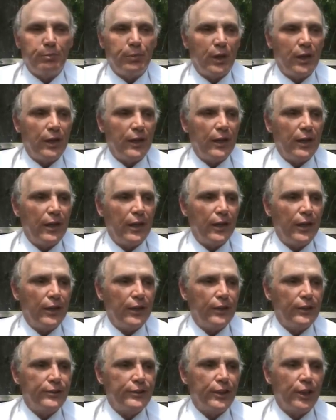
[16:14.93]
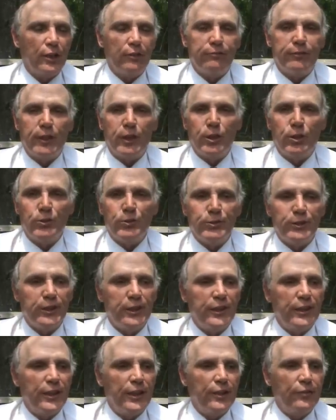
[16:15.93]
by telephone
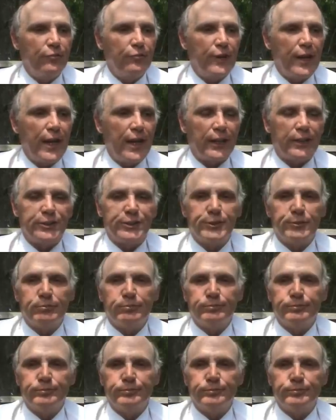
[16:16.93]
and fax,